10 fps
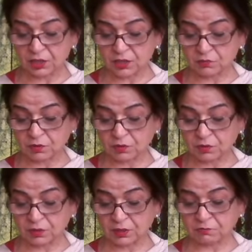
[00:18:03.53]
this
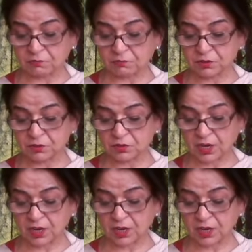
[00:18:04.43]
for the first
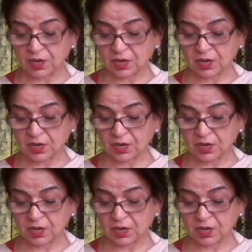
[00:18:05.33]
time.